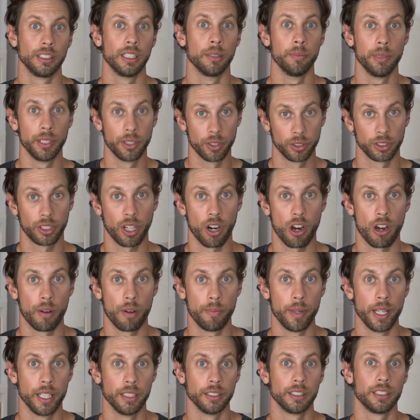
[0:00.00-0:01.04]
give me those
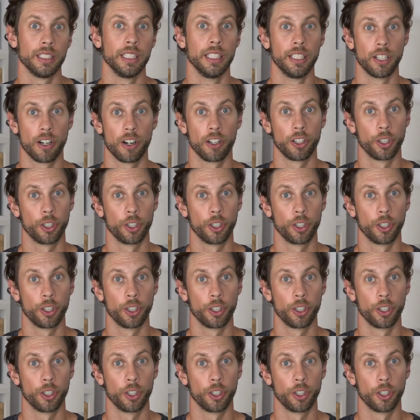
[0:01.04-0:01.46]
comments in our